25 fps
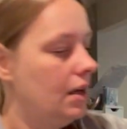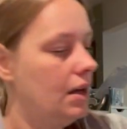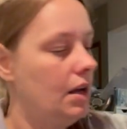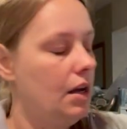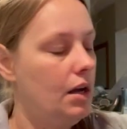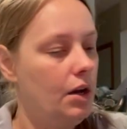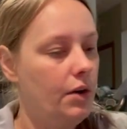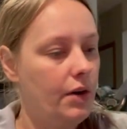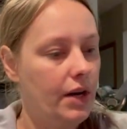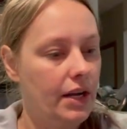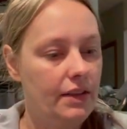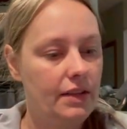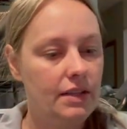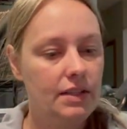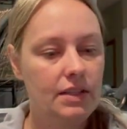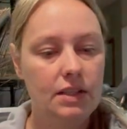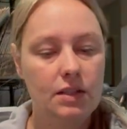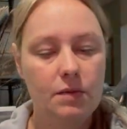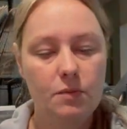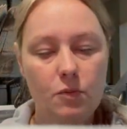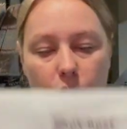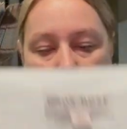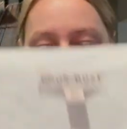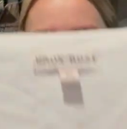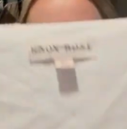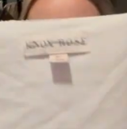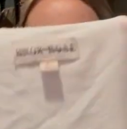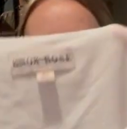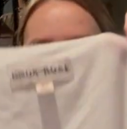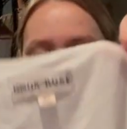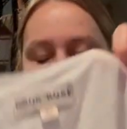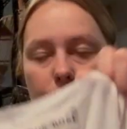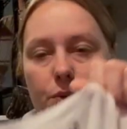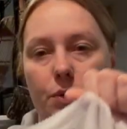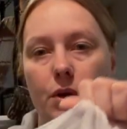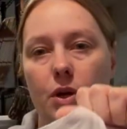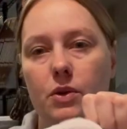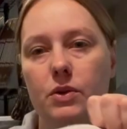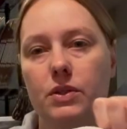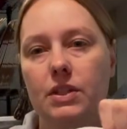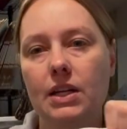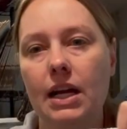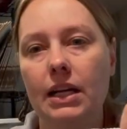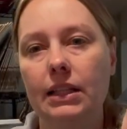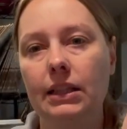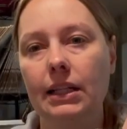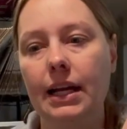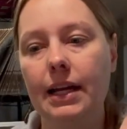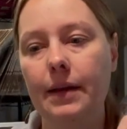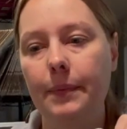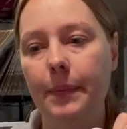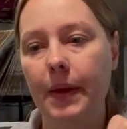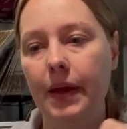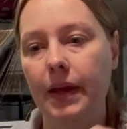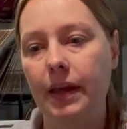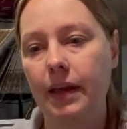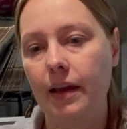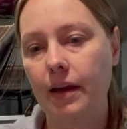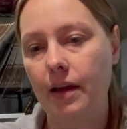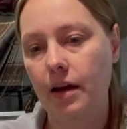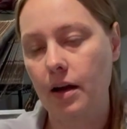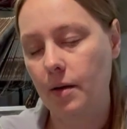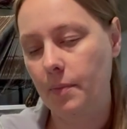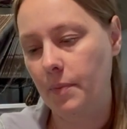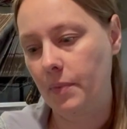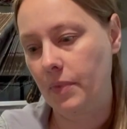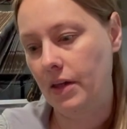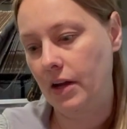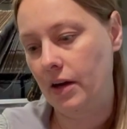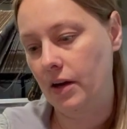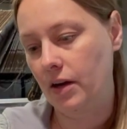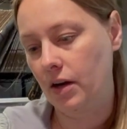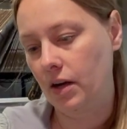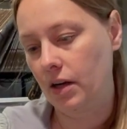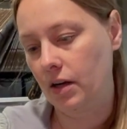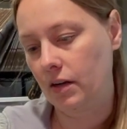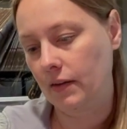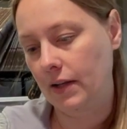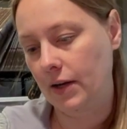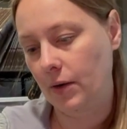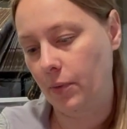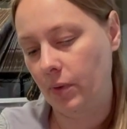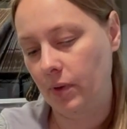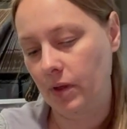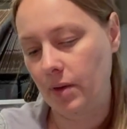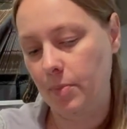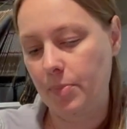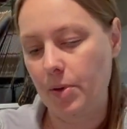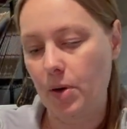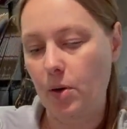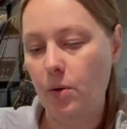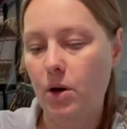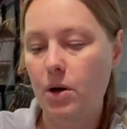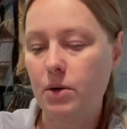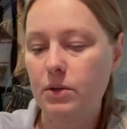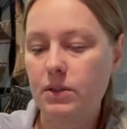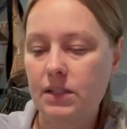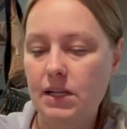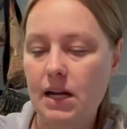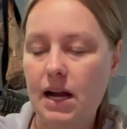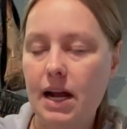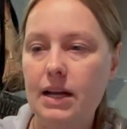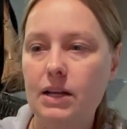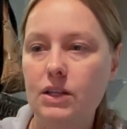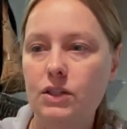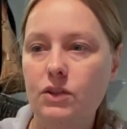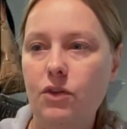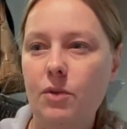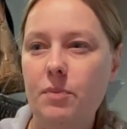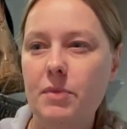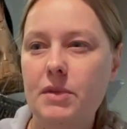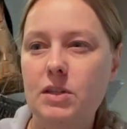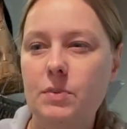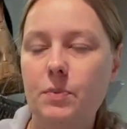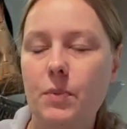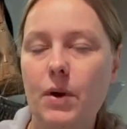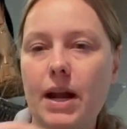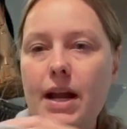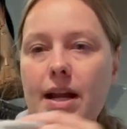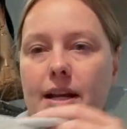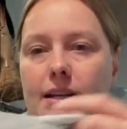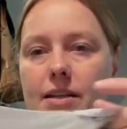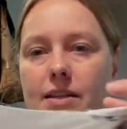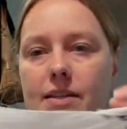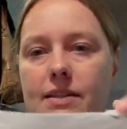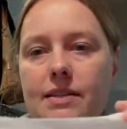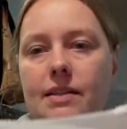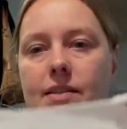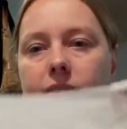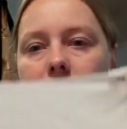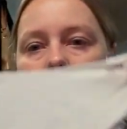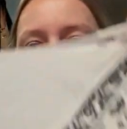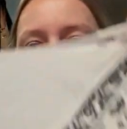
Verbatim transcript: All right, this is more Knox Rose. I like picking up their like really boho styles from this brand. This is an